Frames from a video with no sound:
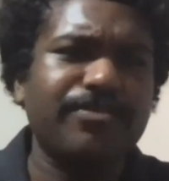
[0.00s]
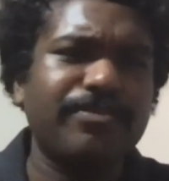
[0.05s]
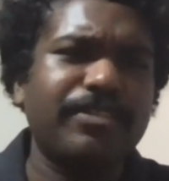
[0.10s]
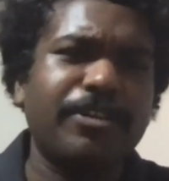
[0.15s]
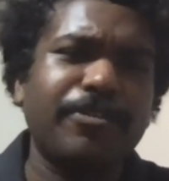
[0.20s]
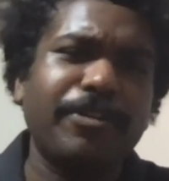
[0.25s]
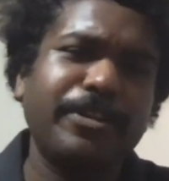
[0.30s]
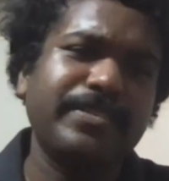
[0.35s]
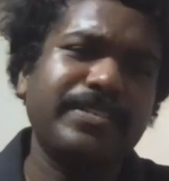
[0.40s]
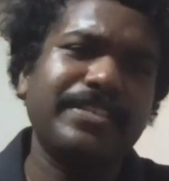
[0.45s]
We are
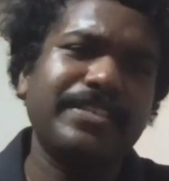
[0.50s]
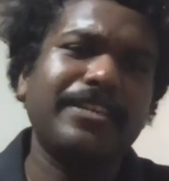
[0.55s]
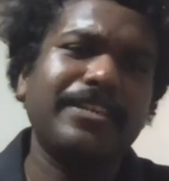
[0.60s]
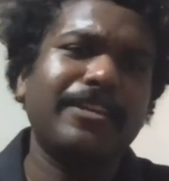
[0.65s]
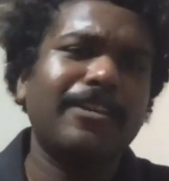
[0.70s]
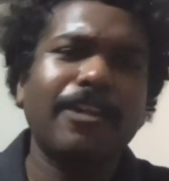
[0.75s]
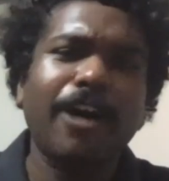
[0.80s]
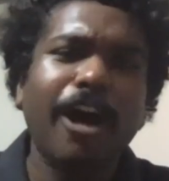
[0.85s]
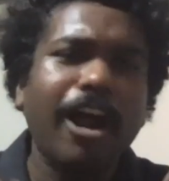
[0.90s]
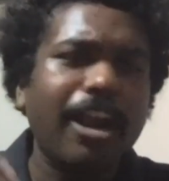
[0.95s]
going to see a
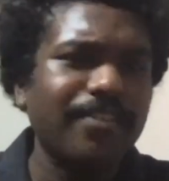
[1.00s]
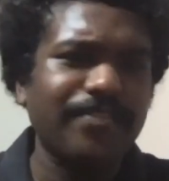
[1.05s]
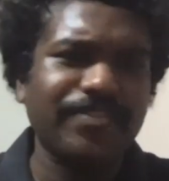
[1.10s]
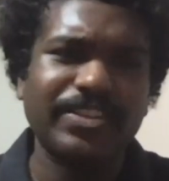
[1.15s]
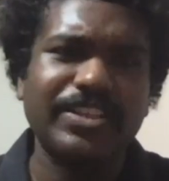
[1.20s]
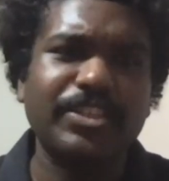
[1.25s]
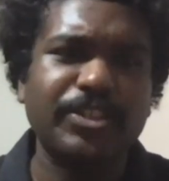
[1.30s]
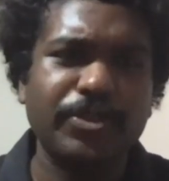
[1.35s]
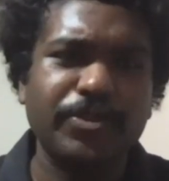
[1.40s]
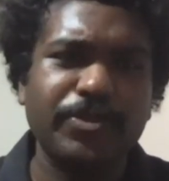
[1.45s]
lot of
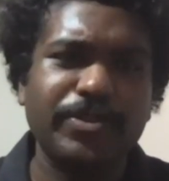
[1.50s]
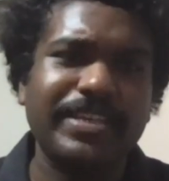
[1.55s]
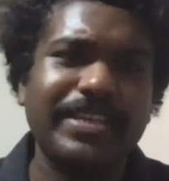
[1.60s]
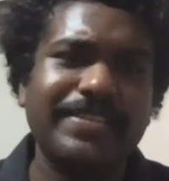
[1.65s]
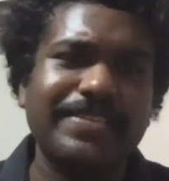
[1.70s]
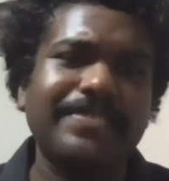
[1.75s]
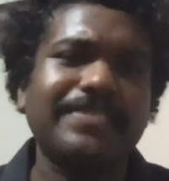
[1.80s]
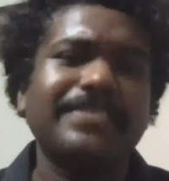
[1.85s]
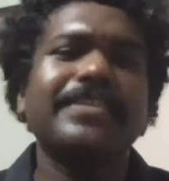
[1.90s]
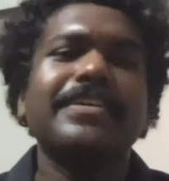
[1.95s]
such use
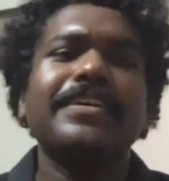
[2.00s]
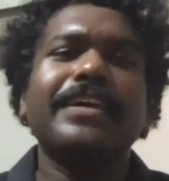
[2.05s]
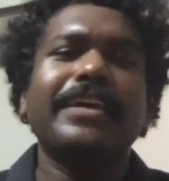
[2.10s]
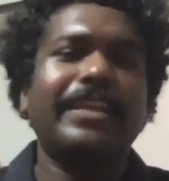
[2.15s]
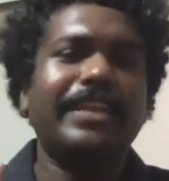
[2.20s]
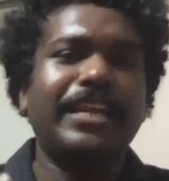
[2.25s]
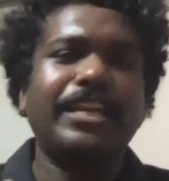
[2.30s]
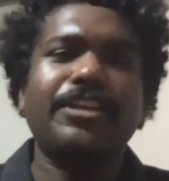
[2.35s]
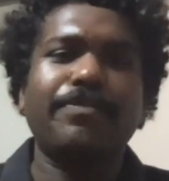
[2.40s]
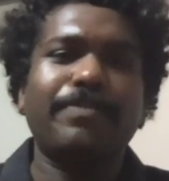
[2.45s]
cases
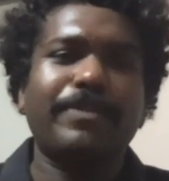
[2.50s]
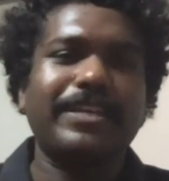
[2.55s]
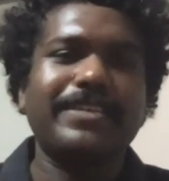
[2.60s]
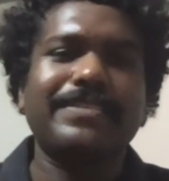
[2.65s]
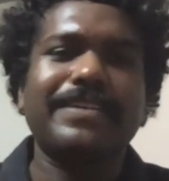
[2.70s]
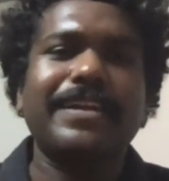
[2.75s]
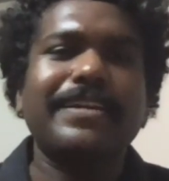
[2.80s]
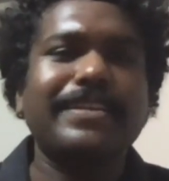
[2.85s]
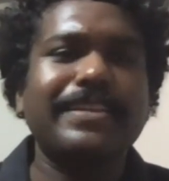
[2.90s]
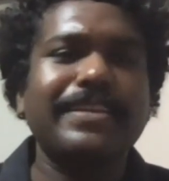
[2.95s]
in enterprise
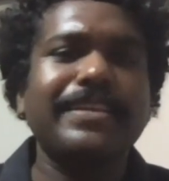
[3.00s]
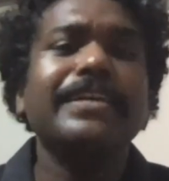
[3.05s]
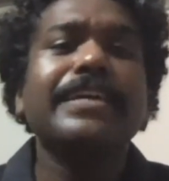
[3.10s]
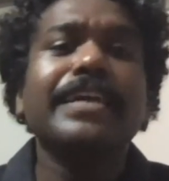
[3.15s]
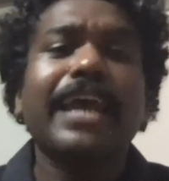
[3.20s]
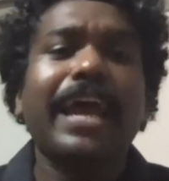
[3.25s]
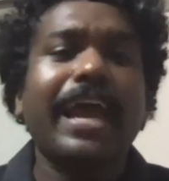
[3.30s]
I T.